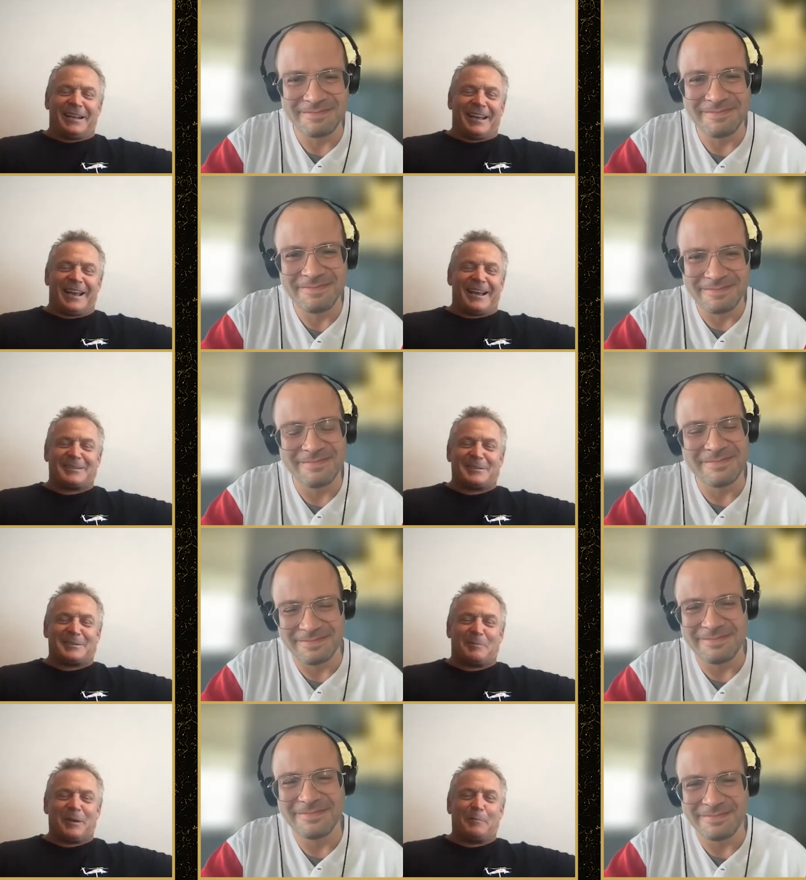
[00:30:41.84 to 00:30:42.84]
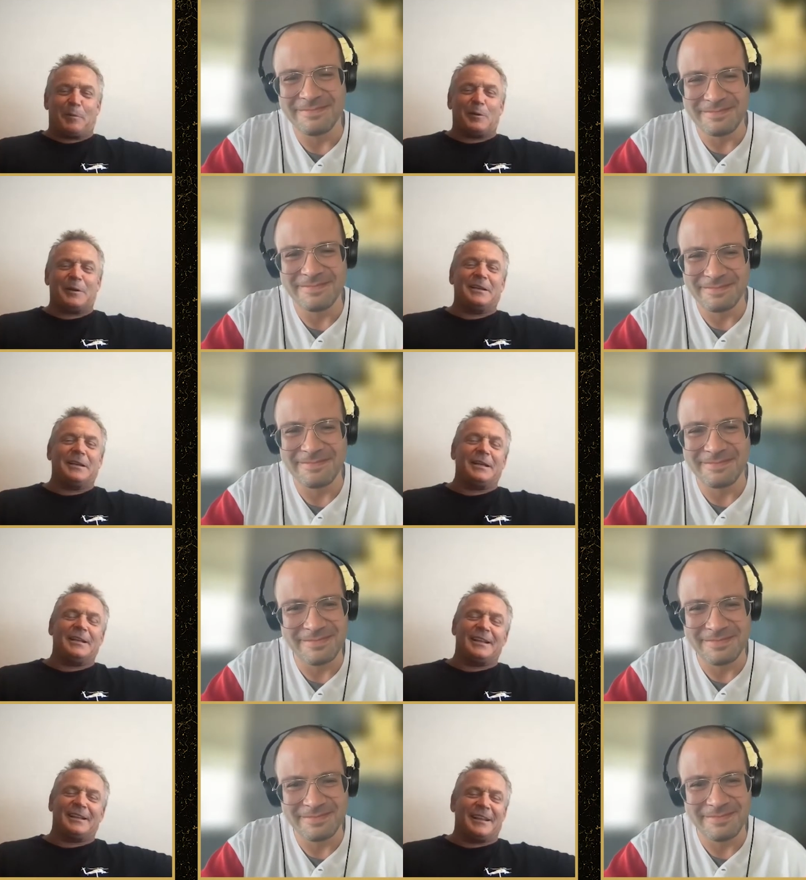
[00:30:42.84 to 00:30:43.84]
Speaker 1: in the ass to some people in in
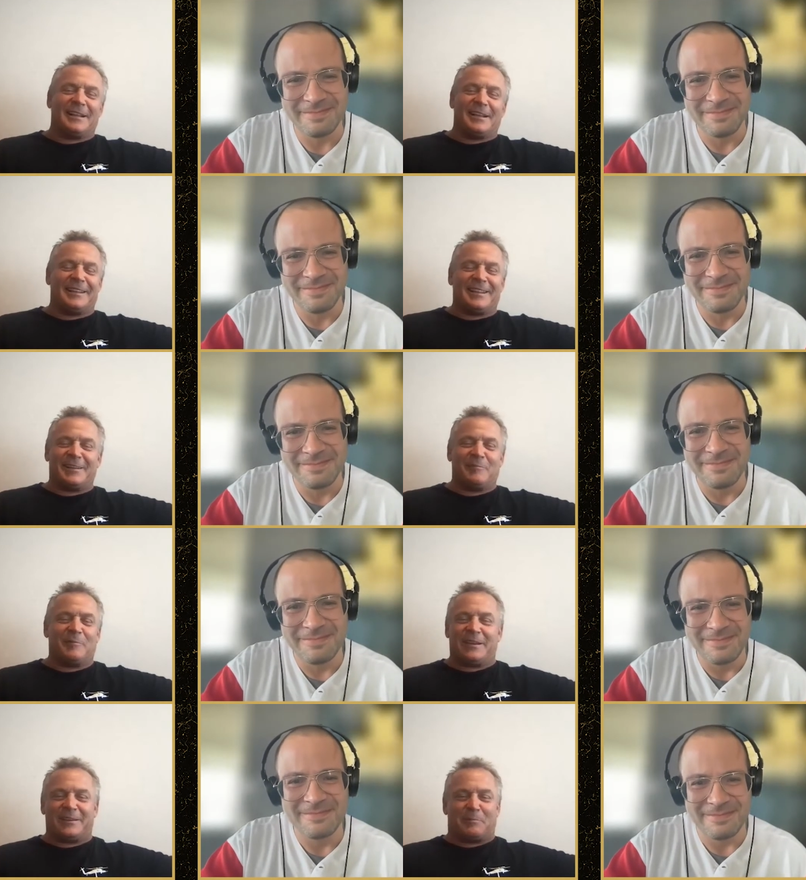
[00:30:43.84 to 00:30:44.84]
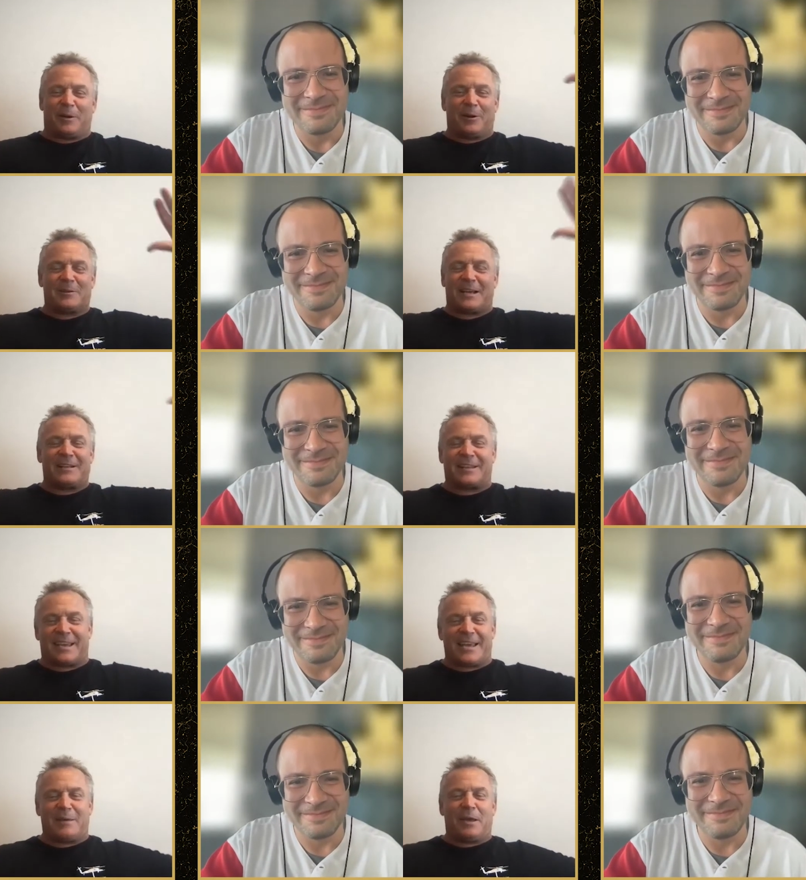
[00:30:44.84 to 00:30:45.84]
the in the his peers out in the
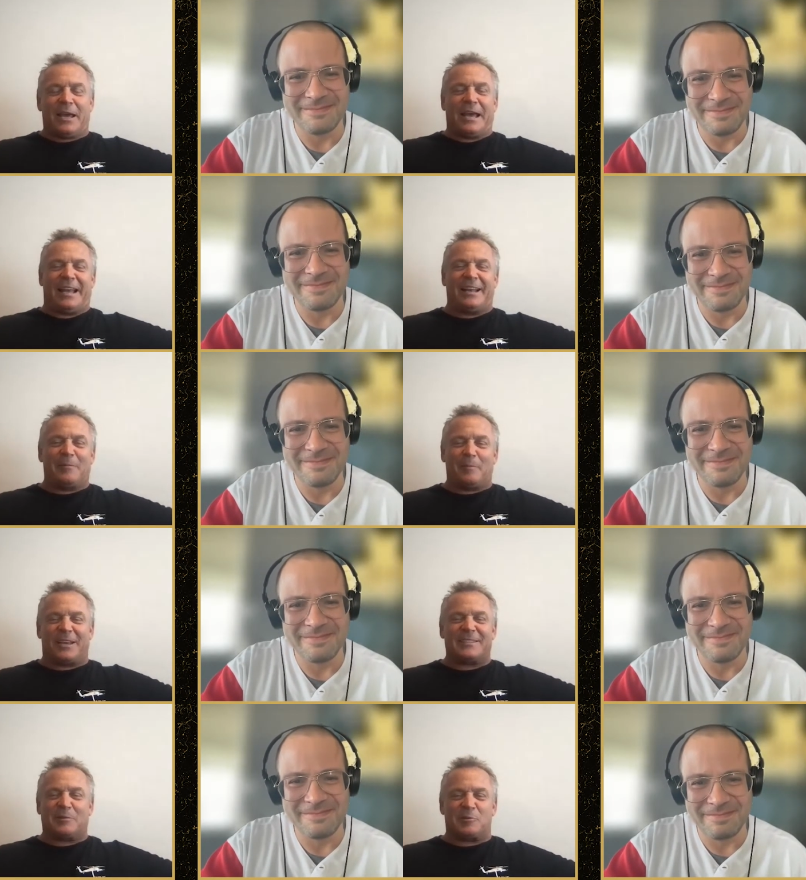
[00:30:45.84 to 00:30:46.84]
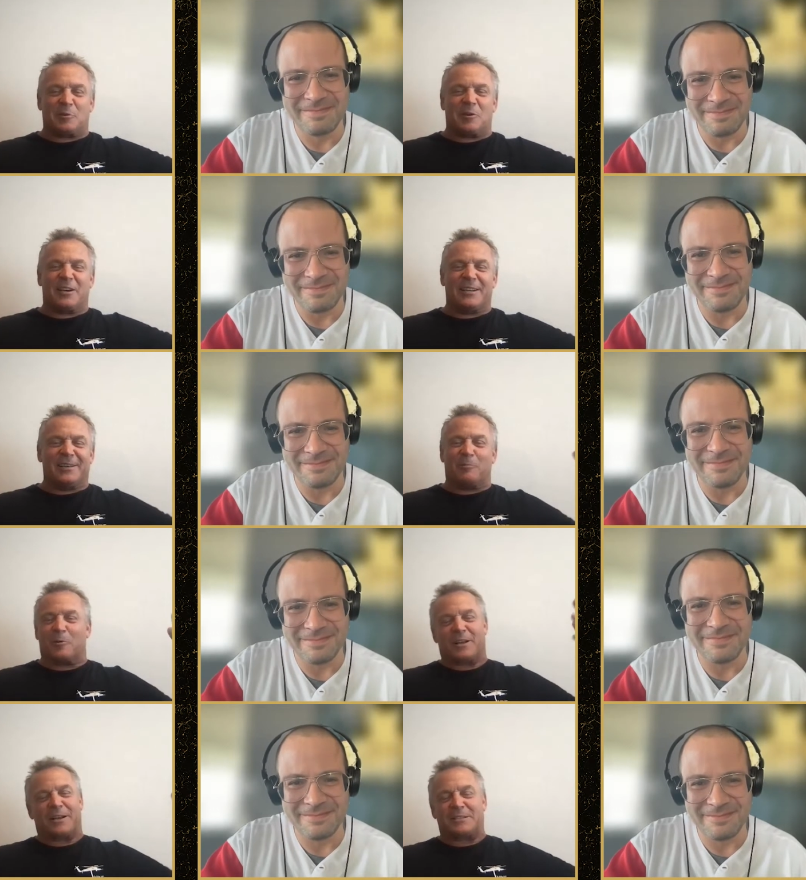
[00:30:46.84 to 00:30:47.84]
game hated him because he was so good and he wore it
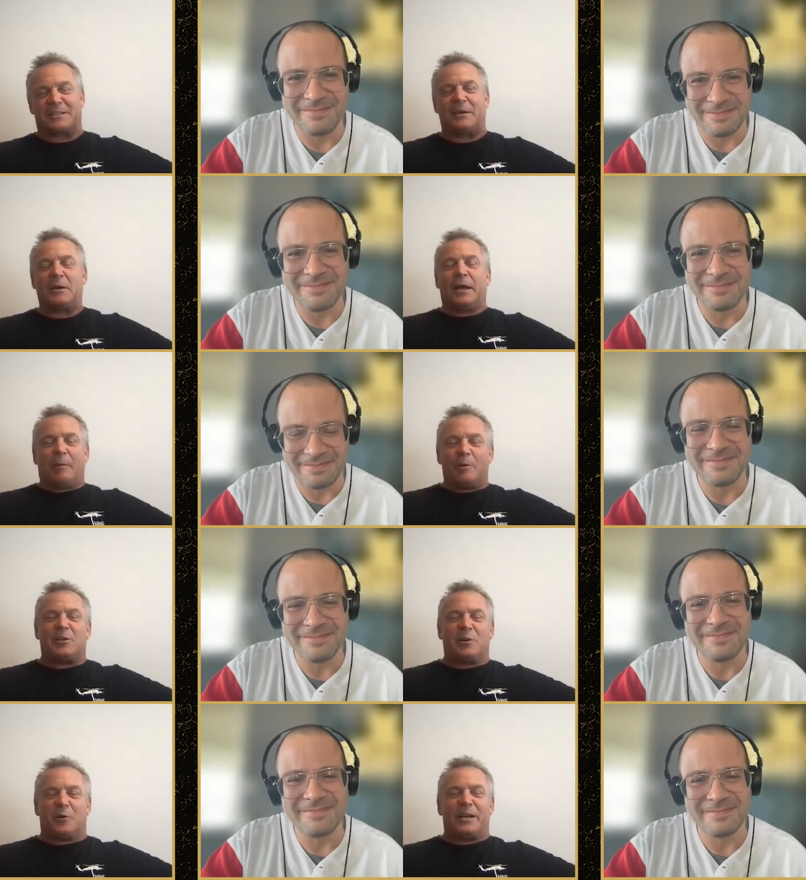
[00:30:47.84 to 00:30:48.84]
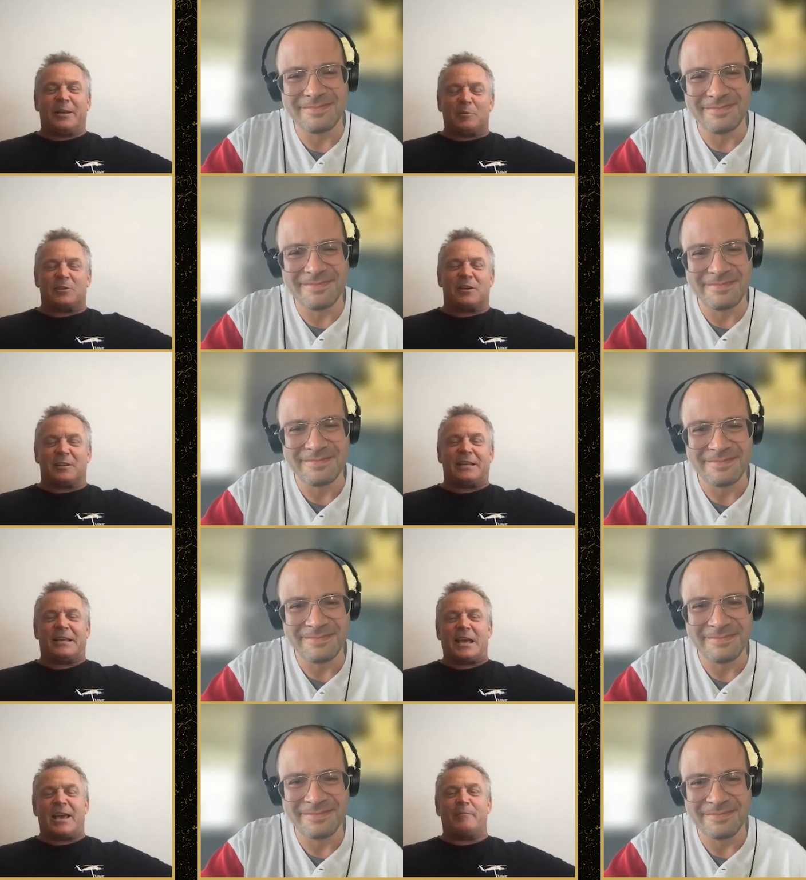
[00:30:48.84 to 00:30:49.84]
on his sleeve. But you know what? He was good to the
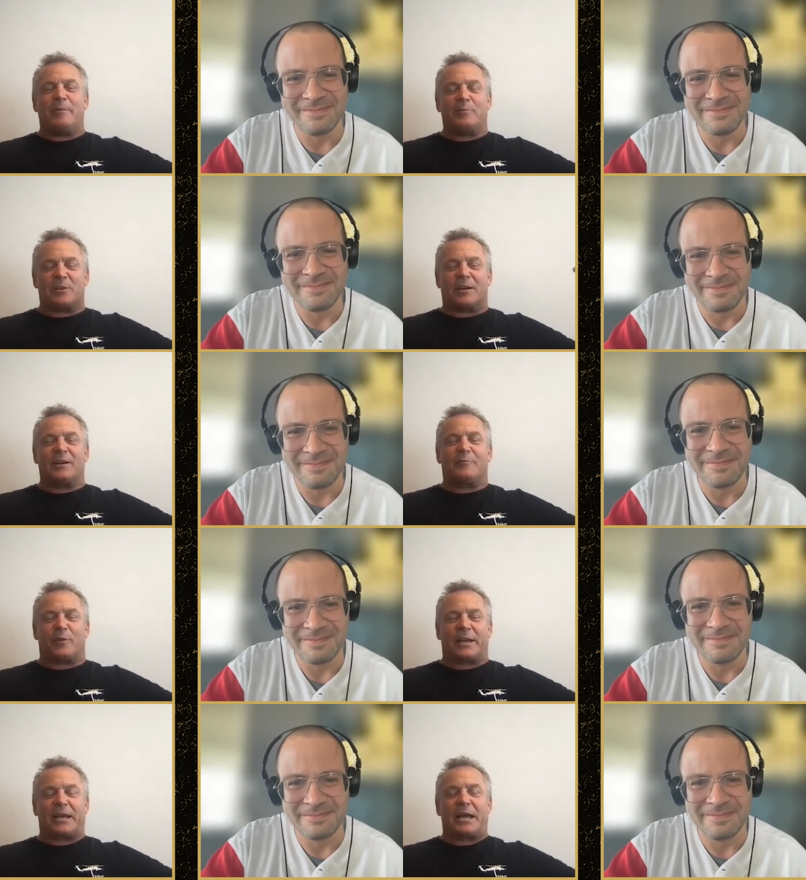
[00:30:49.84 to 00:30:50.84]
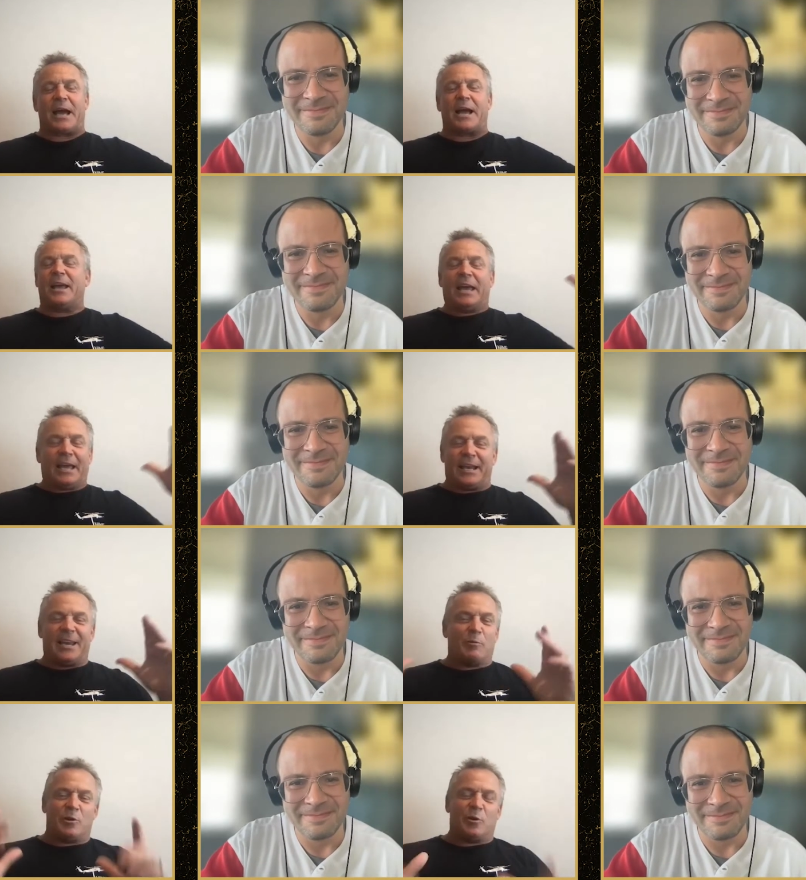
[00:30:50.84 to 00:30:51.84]
game and he was a good freaking guy. And he
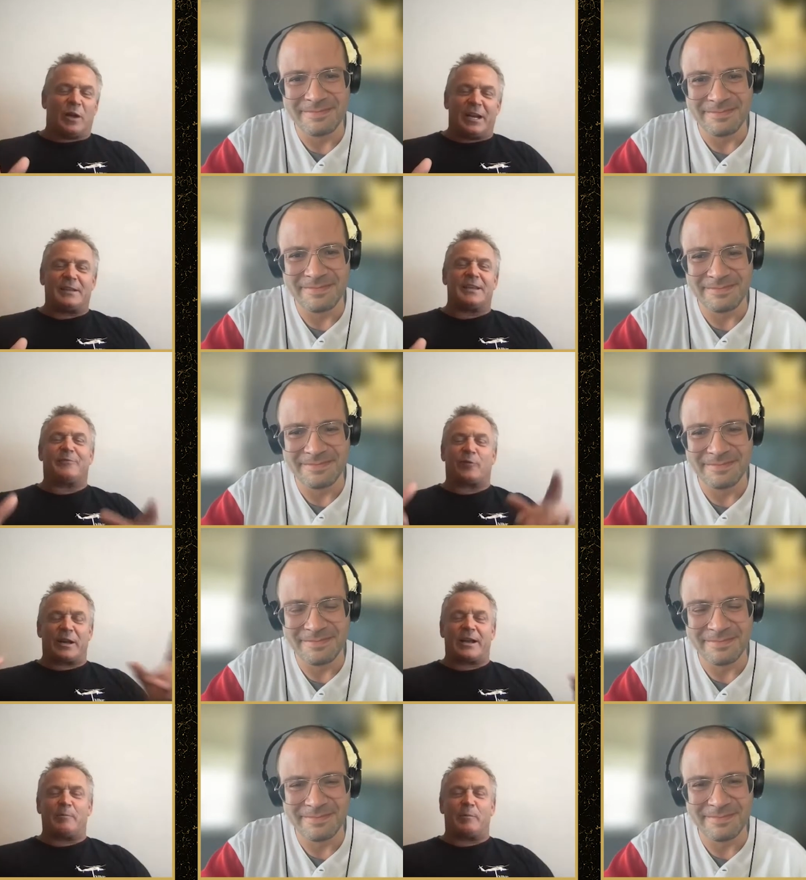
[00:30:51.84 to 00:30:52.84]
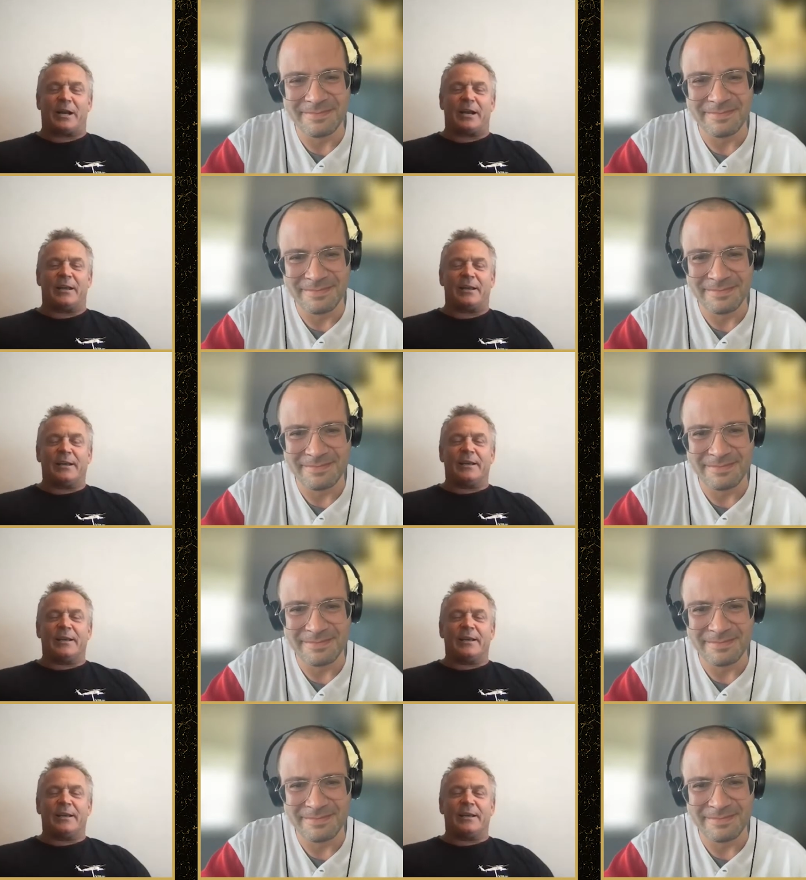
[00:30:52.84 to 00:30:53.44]
would do anything for anybody.